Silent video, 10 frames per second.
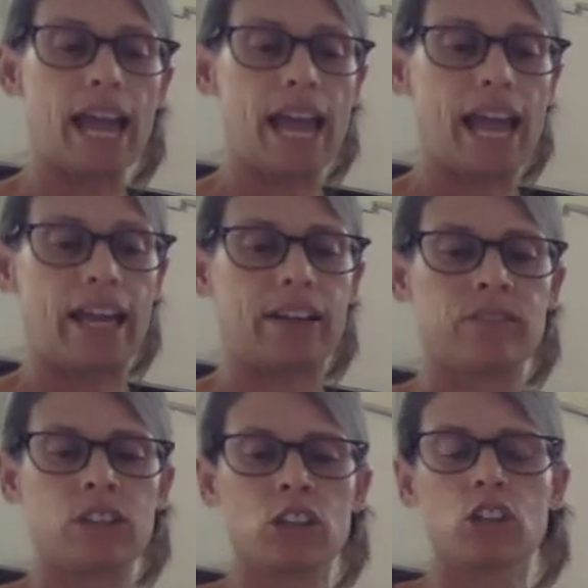A.
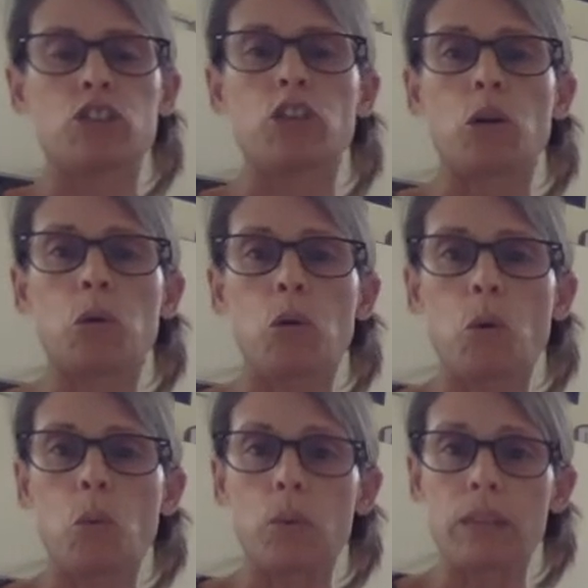So
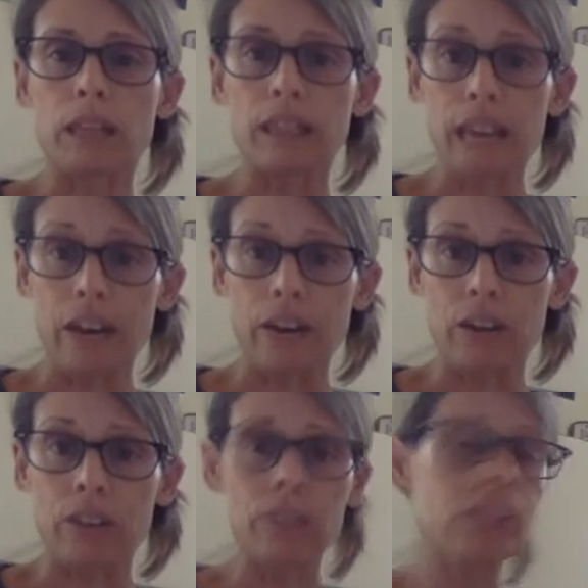when the
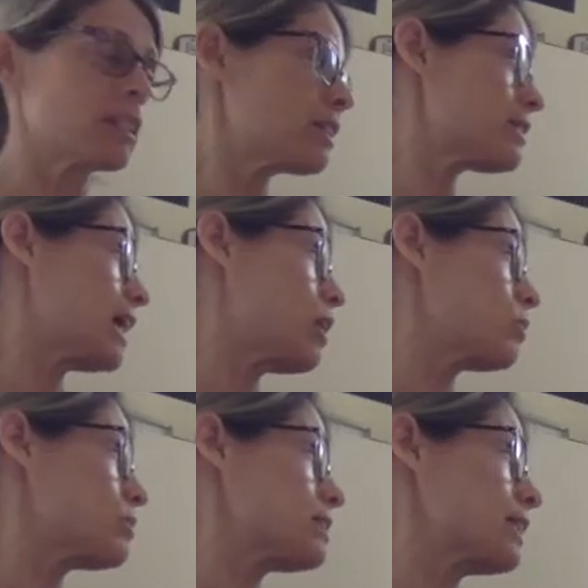letter
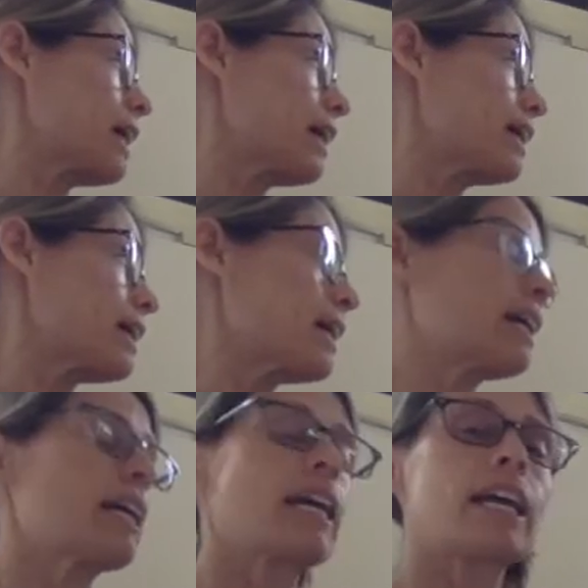sounds like
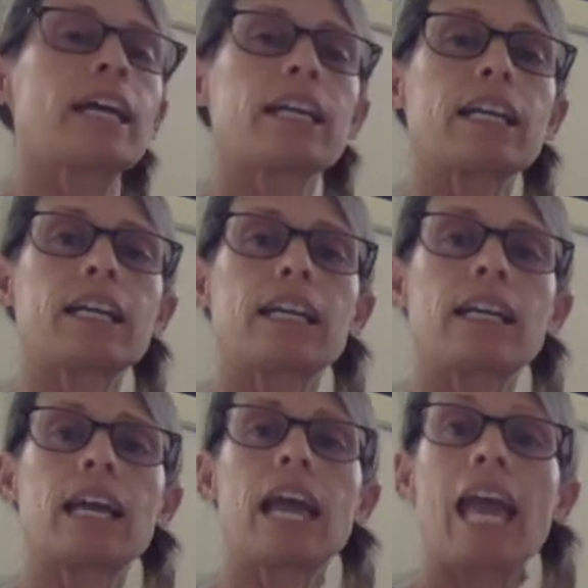k,
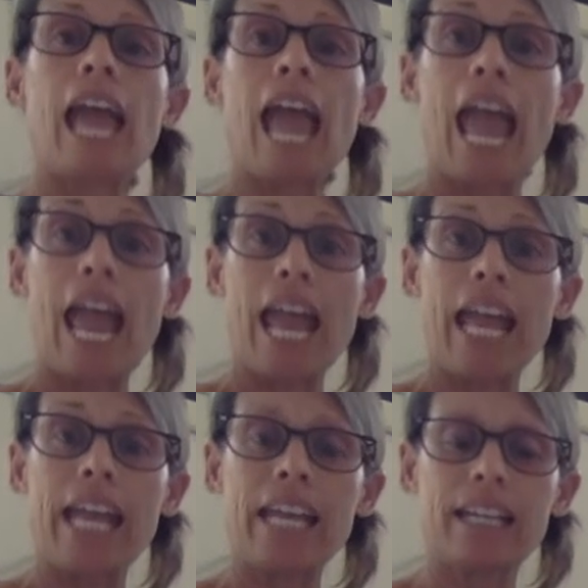
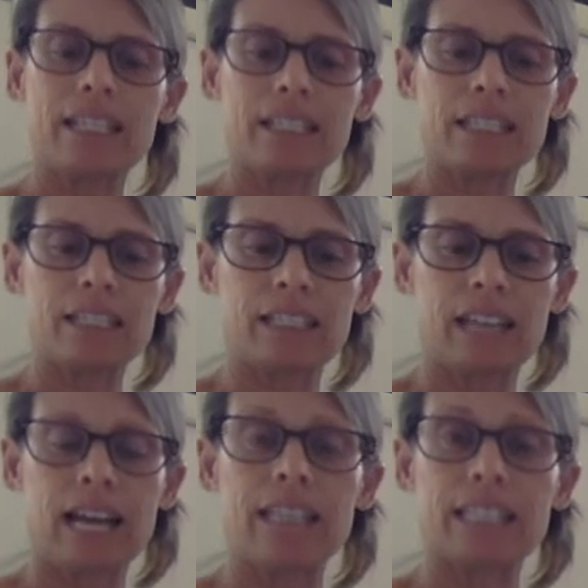A, k,
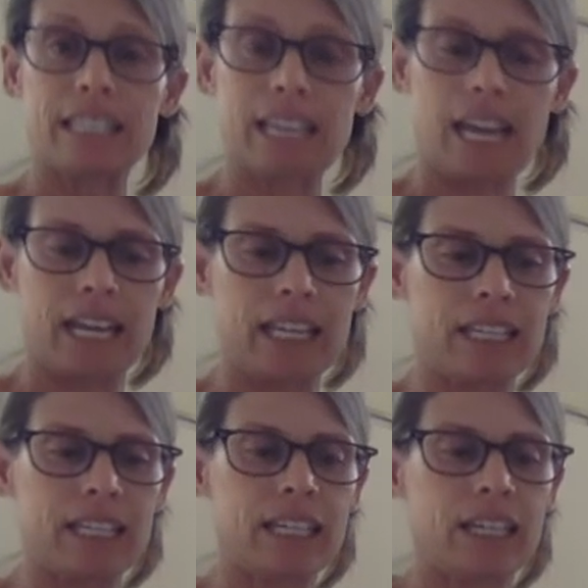as in
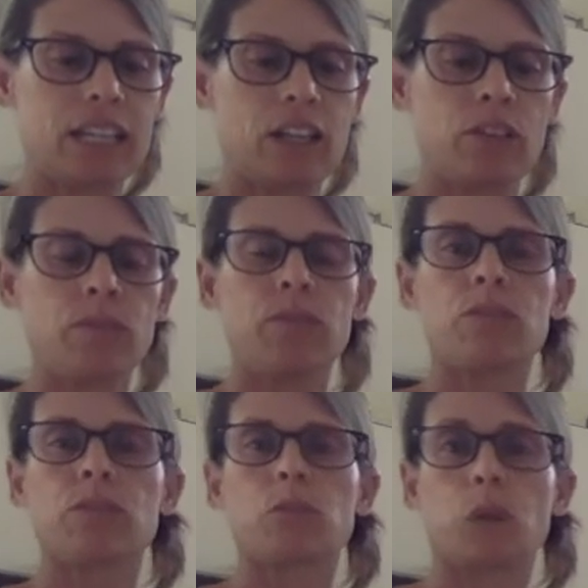cake,
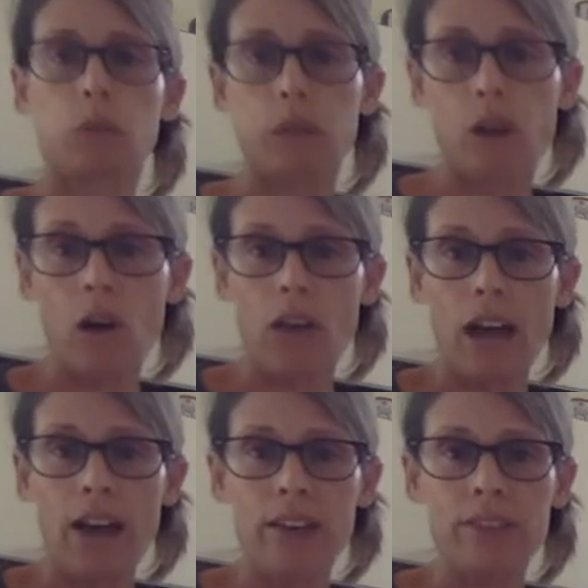what do we call
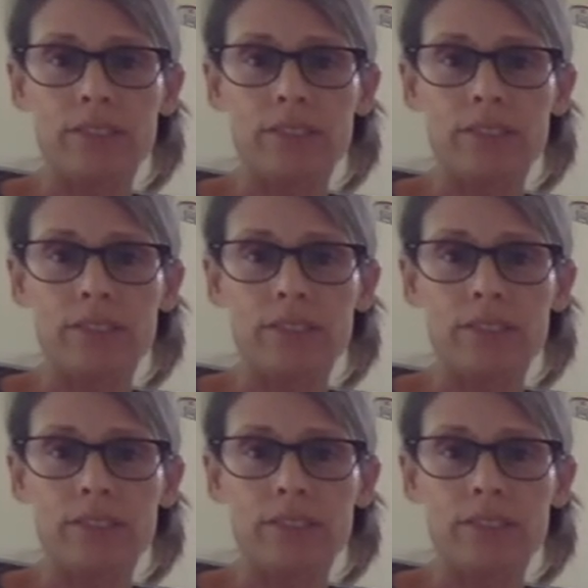that?